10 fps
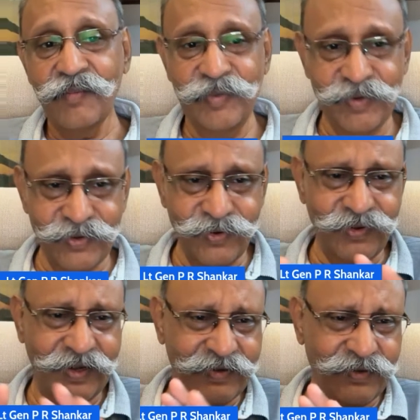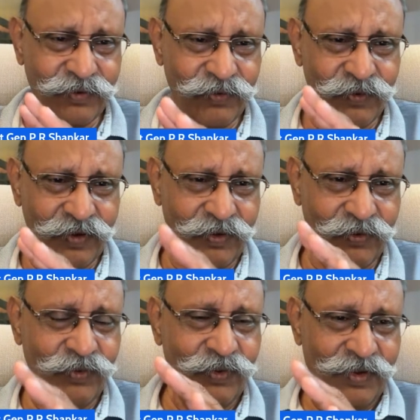People don't know
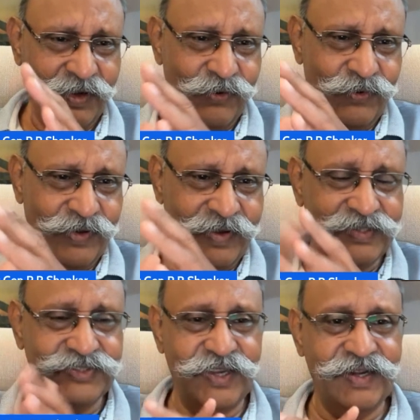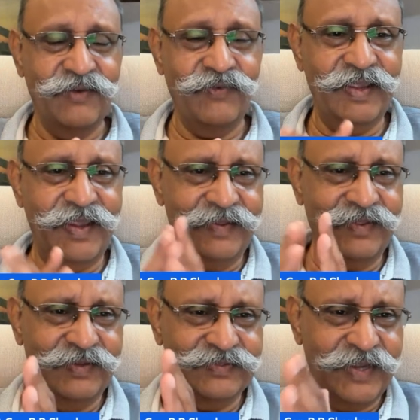how to read China. Why I
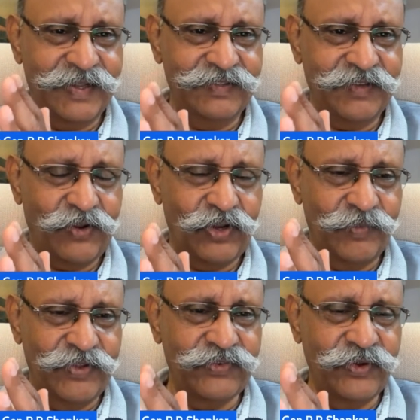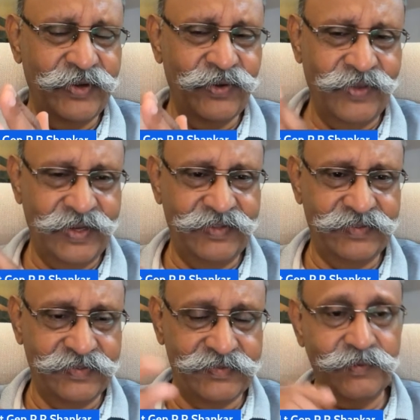think China's economy is going nowhere is
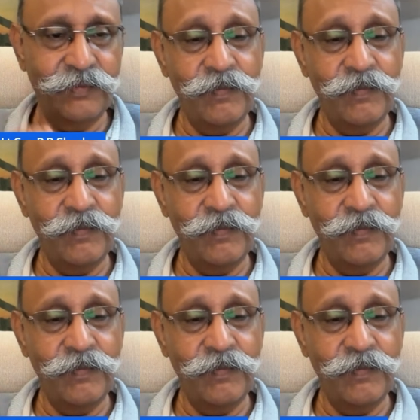this.